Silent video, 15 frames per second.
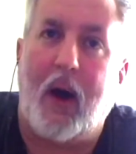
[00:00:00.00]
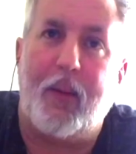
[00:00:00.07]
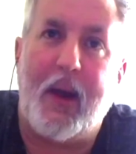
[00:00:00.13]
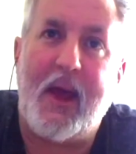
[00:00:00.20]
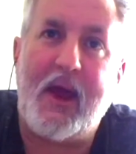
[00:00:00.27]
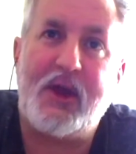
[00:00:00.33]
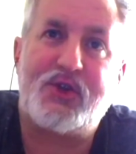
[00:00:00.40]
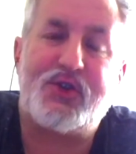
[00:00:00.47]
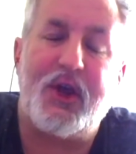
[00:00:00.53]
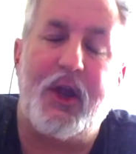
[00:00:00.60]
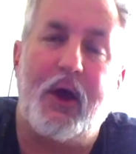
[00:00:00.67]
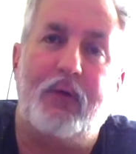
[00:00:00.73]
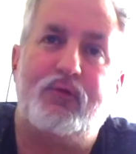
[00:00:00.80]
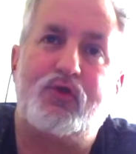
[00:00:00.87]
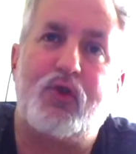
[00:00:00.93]
a
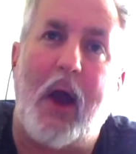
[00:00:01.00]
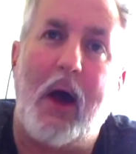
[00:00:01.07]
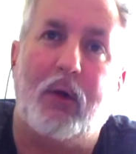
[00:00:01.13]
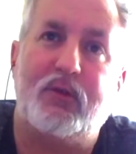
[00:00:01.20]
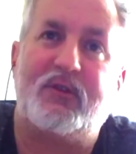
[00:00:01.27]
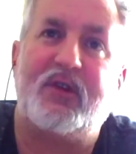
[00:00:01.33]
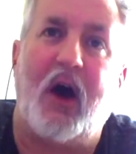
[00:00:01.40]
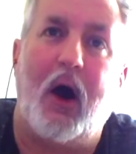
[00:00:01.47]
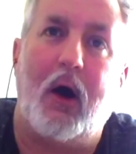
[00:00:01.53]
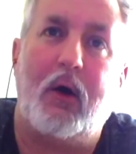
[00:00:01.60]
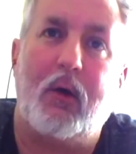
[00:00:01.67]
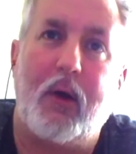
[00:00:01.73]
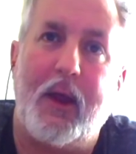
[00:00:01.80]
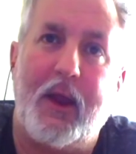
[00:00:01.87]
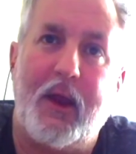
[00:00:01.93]
combination of drought
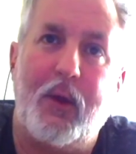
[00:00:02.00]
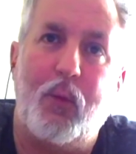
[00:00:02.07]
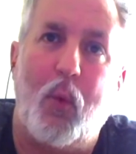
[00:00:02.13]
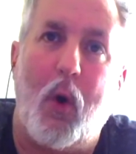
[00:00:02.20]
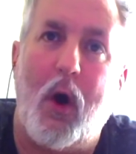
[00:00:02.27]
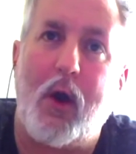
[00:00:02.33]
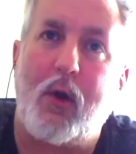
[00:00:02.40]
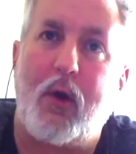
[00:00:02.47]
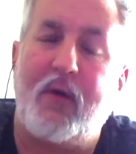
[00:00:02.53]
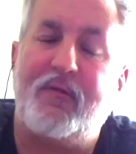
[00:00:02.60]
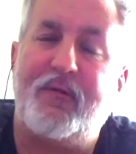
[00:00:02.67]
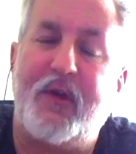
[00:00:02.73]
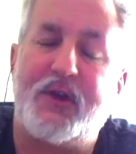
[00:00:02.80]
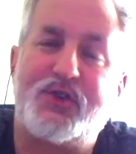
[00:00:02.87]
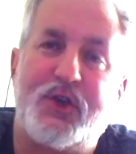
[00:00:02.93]
tolerant and
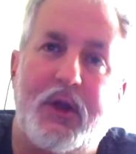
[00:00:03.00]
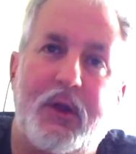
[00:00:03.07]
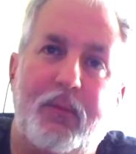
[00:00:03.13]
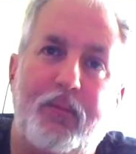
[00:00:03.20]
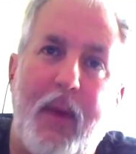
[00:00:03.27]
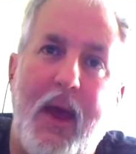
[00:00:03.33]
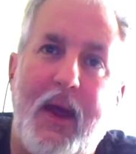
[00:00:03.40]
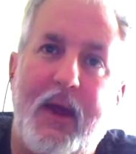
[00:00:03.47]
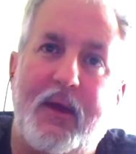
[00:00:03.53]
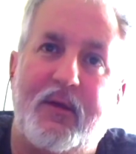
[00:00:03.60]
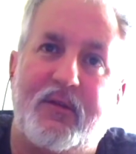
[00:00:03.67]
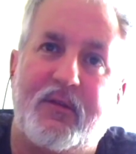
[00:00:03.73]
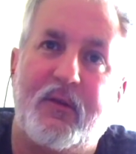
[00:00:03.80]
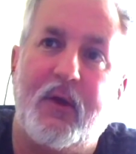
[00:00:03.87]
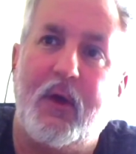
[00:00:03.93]
water efficient
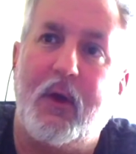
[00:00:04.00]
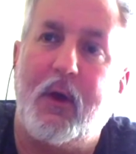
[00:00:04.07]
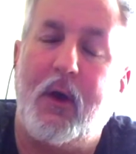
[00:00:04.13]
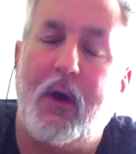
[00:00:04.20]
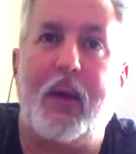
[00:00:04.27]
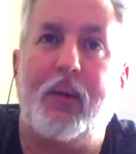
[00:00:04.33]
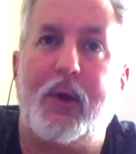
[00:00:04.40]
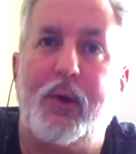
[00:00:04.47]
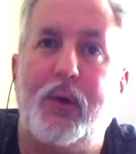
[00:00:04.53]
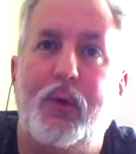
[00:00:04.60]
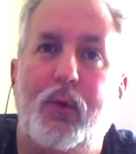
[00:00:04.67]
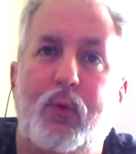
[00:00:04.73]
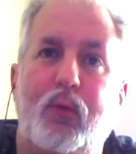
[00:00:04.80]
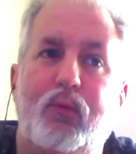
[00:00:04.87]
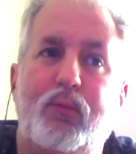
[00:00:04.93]
maize, being
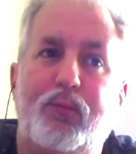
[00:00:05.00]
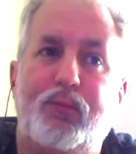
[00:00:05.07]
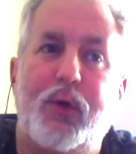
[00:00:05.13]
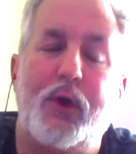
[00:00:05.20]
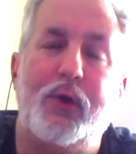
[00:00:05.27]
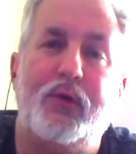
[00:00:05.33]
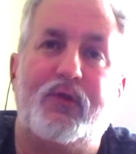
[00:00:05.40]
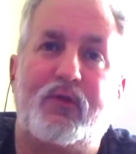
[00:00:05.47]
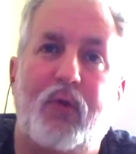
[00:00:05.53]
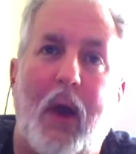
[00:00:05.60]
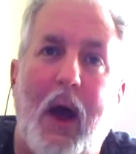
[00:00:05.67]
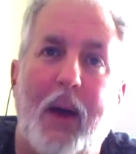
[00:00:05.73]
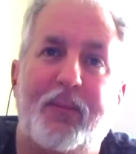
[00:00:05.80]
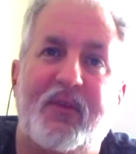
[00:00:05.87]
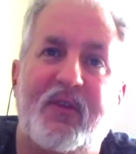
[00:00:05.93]
able to
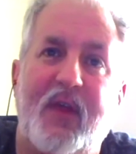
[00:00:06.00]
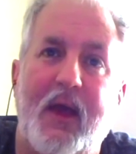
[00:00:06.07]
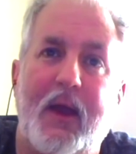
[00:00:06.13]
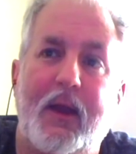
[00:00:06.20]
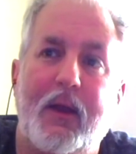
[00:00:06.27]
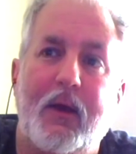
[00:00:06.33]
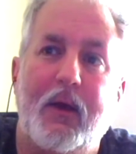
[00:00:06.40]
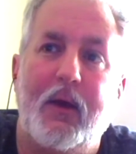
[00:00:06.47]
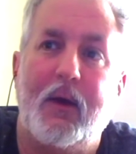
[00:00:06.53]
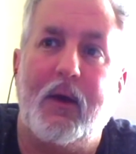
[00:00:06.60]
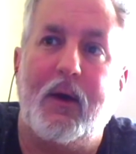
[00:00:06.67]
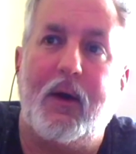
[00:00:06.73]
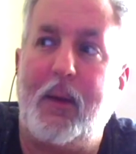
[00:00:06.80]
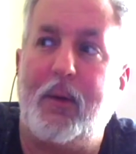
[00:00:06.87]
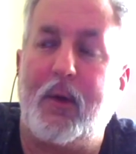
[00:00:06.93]
produce crops that
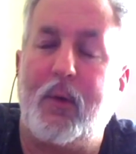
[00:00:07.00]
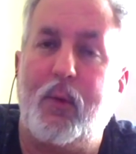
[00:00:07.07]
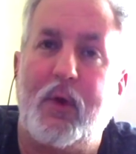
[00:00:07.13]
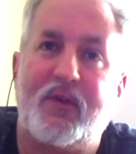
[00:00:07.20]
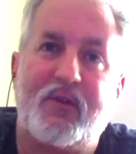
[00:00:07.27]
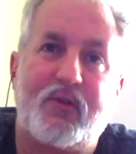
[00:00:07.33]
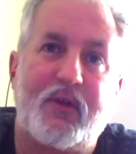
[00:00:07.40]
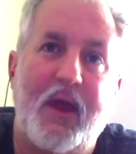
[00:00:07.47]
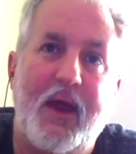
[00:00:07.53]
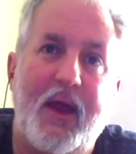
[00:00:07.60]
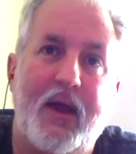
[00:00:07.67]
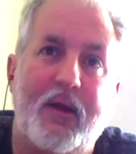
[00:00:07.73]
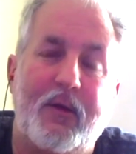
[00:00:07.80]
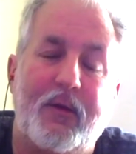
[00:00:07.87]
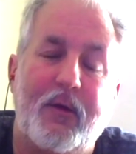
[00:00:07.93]
are able to
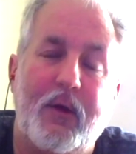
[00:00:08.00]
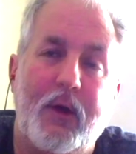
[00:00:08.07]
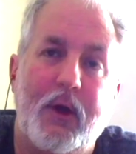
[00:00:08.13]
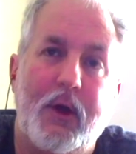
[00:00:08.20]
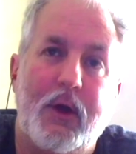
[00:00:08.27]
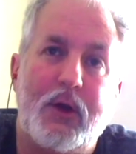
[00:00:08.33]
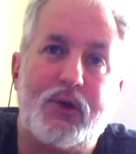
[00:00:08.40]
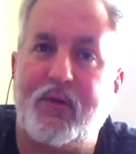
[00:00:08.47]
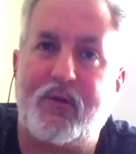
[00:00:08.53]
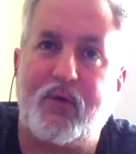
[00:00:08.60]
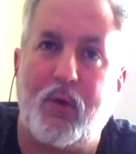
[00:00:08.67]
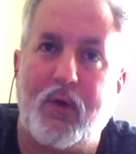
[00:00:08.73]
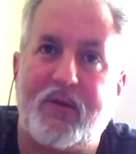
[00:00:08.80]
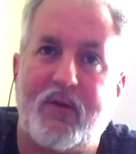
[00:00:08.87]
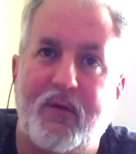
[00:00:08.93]
withstand
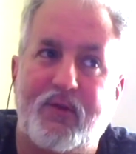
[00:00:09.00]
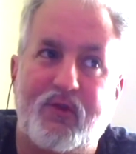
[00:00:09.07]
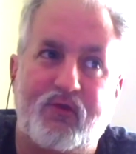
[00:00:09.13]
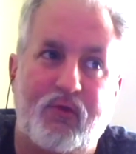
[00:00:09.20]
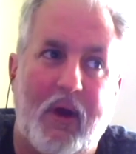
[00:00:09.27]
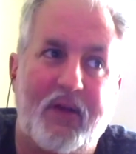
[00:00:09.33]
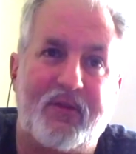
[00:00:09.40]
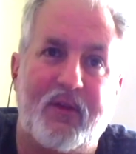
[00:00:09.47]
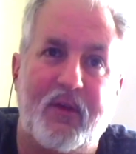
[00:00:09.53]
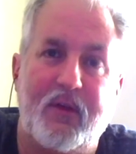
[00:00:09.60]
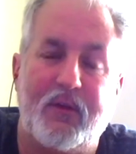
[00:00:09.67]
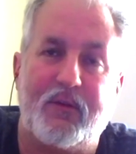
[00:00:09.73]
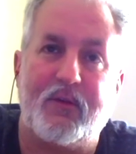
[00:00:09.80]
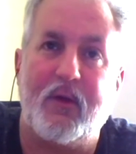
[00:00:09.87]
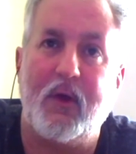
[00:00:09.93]
different sorts of
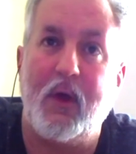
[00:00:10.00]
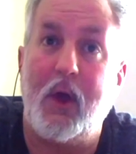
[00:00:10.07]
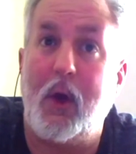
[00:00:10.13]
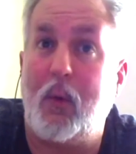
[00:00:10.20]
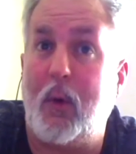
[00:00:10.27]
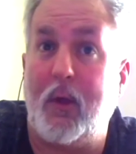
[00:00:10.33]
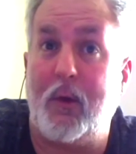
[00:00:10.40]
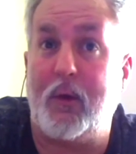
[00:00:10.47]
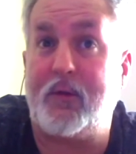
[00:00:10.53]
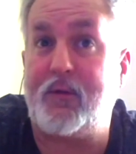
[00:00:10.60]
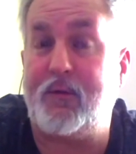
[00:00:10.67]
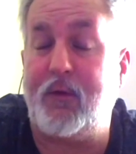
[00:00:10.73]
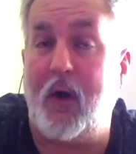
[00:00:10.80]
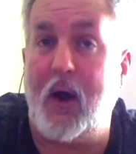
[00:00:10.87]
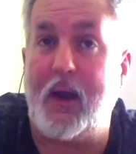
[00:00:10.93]
stresses,
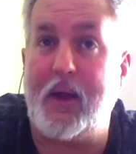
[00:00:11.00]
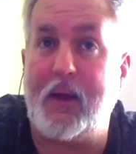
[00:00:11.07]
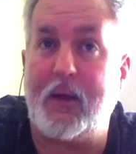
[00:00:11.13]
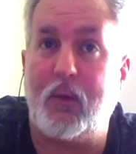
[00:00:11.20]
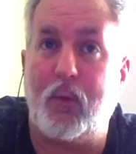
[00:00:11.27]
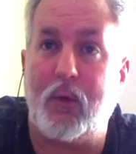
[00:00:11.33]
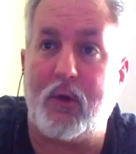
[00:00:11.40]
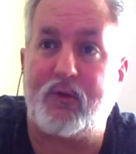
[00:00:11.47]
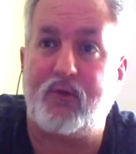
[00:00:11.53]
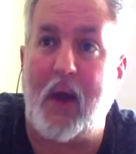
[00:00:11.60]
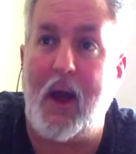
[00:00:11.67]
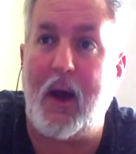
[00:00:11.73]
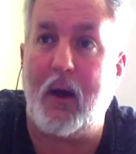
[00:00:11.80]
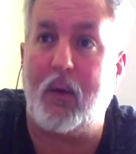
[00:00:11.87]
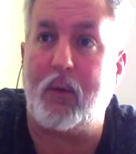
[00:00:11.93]
whether it's flooding
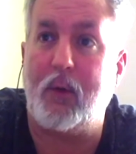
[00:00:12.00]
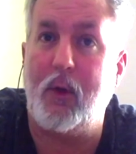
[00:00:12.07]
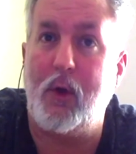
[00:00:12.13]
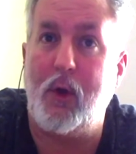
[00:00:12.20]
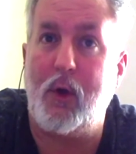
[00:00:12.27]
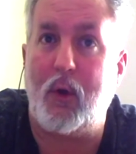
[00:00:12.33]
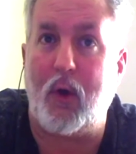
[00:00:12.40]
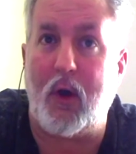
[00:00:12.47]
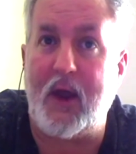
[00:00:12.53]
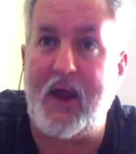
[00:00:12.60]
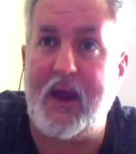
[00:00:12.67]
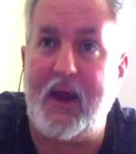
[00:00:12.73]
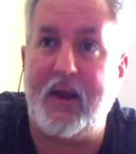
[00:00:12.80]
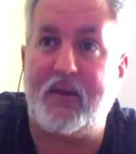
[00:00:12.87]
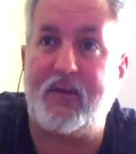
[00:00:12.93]
or drought
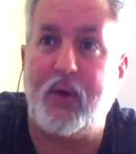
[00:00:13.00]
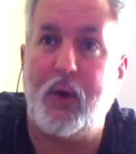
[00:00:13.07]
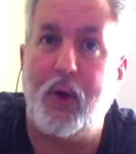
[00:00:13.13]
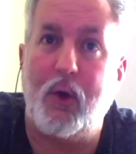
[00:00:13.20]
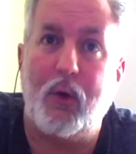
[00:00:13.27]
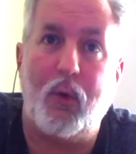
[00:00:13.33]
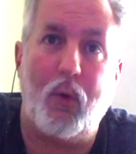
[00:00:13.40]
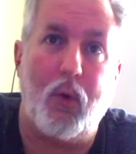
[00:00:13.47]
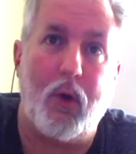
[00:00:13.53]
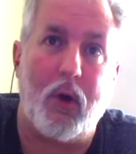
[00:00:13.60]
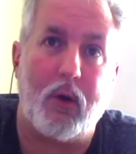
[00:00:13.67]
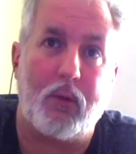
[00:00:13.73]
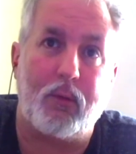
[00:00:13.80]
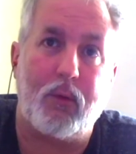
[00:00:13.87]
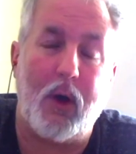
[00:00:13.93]
or heat
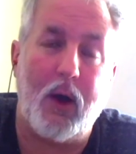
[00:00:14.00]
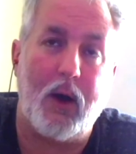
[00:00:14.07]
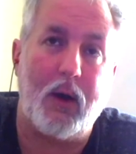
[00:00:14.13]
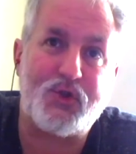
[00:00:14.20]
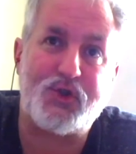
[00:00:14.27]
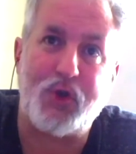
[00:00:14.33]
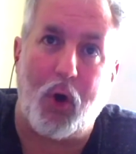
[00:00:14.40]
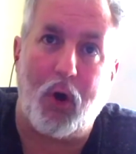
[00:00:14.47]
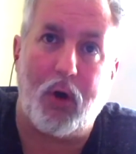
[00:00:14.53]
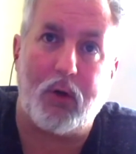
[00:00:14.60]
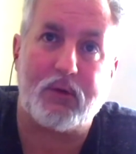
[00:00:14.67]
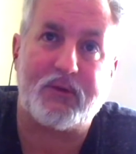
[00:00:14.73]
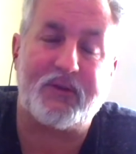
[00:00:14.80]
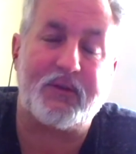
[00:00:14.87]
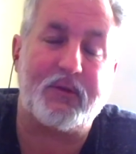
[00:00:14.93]
or
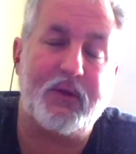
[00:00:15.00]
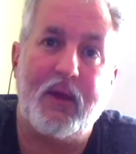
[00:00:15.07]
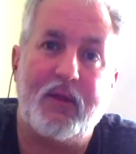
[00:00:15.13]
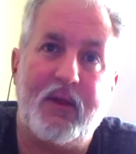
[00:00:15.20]
salt.